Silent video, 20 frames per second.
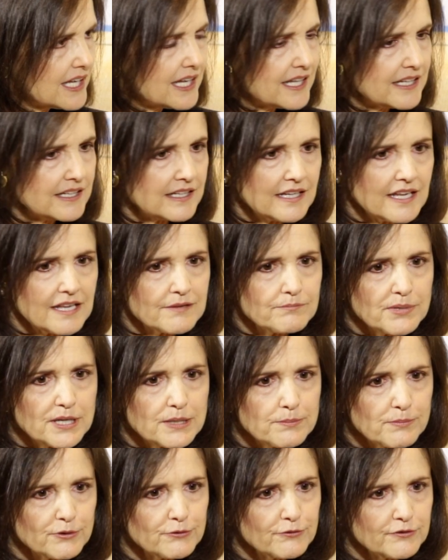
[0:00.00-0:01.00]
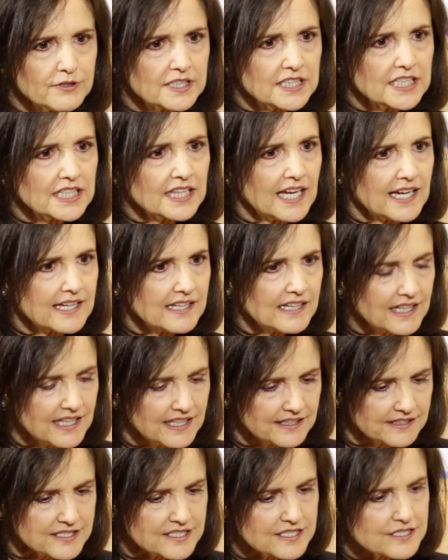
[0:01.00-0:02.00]
and people feeling like
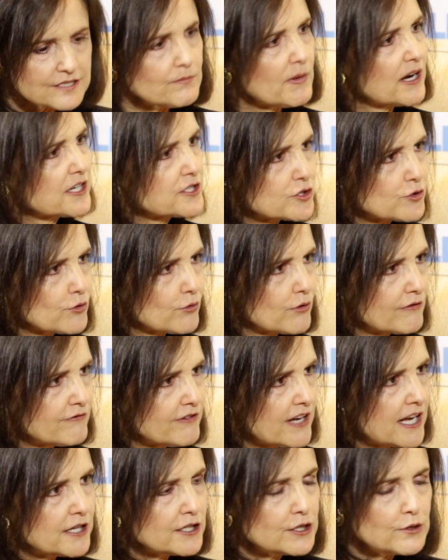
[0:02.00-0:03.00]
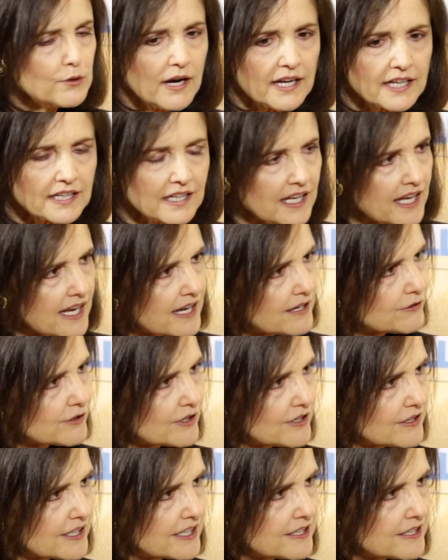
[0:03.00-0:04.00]
this is my store of value, I can count on